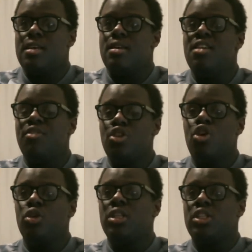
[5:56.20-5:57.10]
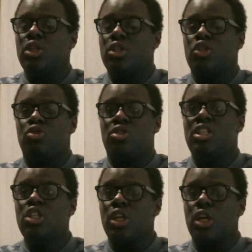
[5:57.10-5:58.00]
even though he took the
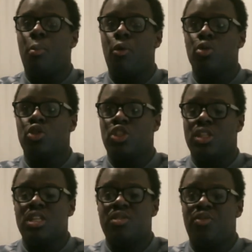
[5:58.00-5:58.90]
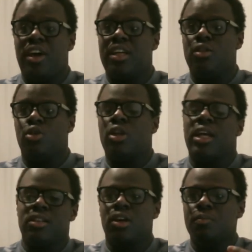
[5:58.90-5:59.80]
strategic approach to this fight, or
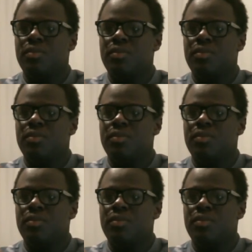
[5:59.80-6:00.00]
like the